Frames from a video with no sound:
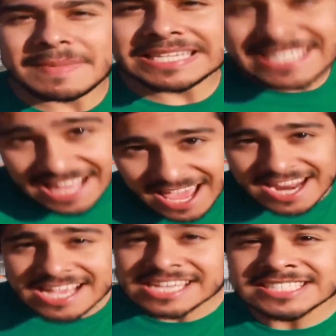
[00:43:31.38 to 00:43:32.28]
excited to
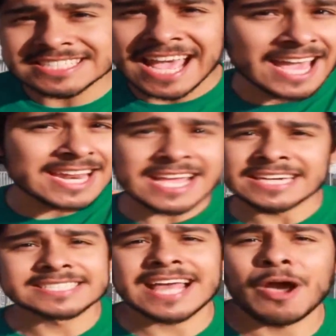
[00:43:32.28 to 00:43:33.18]
see what you do going
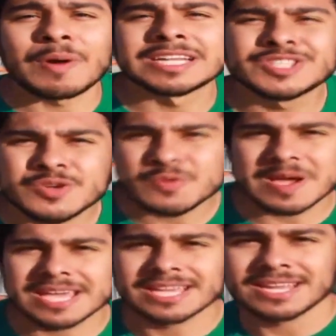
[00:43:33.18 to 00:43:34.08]
forward because this was
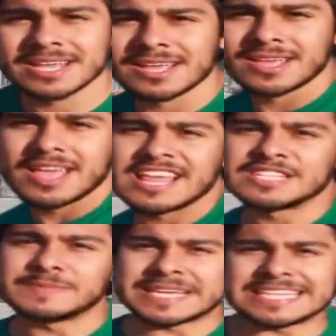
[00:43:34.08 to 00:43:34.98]
like so different from
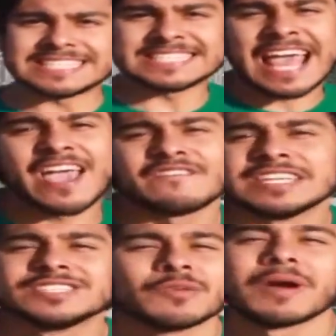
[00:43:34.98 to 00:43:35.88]
your audition.
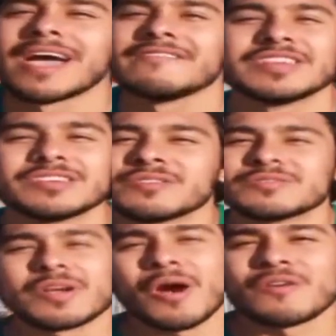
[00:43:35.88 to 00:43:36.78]
Like, you showed that you can
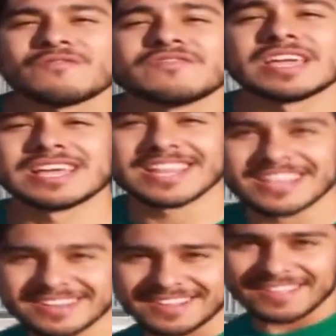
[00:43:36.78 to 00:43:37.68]
just like
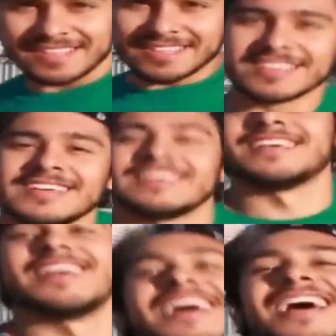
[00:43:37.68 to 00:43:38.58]
film like a straight
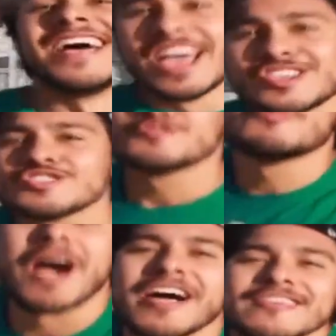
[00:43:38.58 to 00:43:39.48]
up like sync,
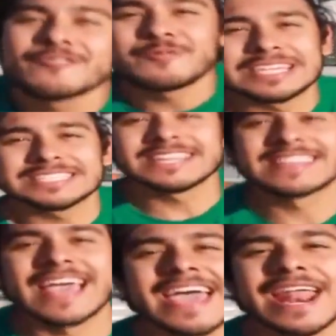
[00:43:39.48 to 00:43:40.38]

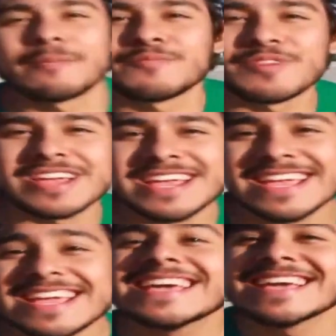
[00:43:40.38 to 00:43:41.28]
just a
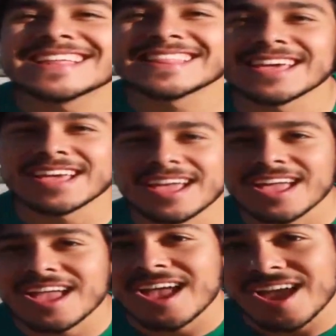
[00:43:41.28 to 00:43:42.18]
moving sync like this. Your
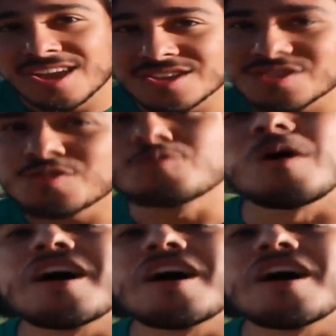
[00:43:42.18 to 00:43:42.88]
cameraman like